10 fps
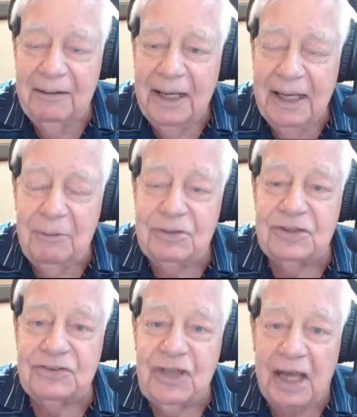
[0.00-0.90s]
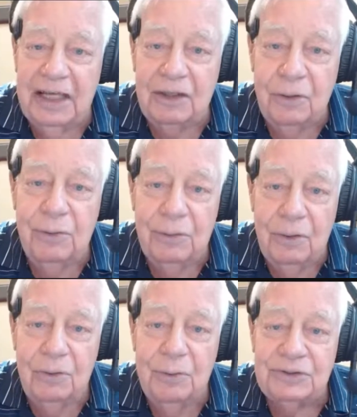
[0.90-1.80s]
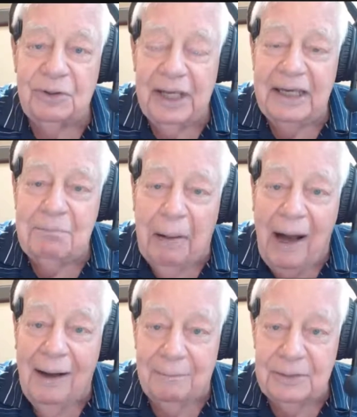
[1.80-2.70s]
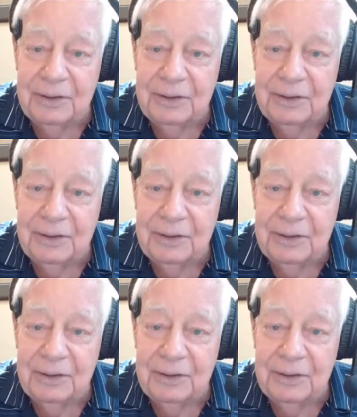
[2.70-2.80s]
He was deciding who was going to get bombed.